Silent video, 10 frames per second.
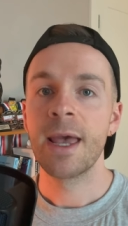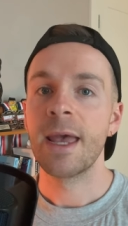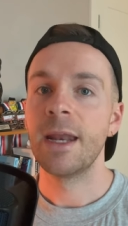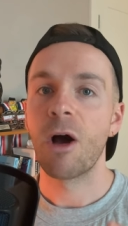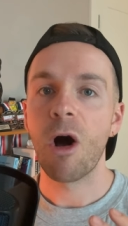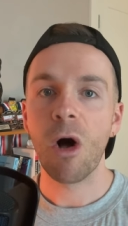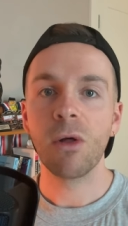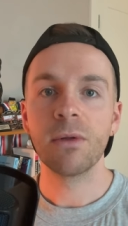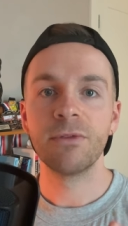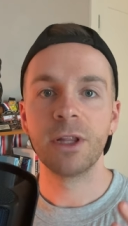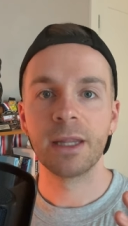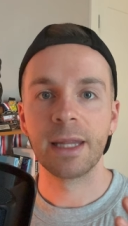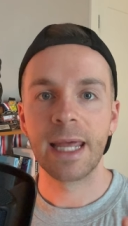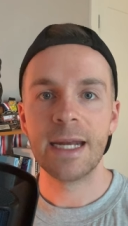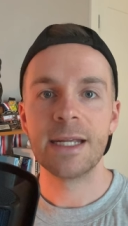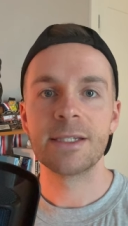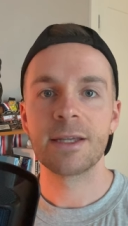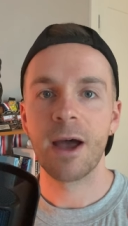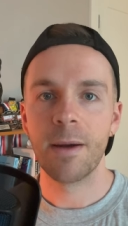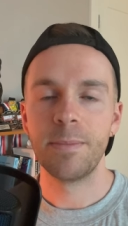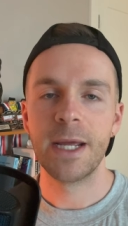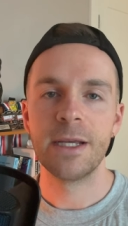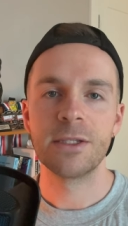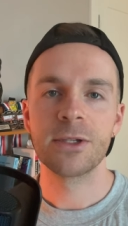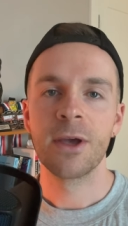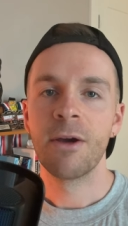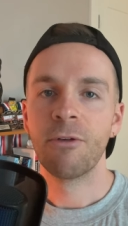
and all of the latest updates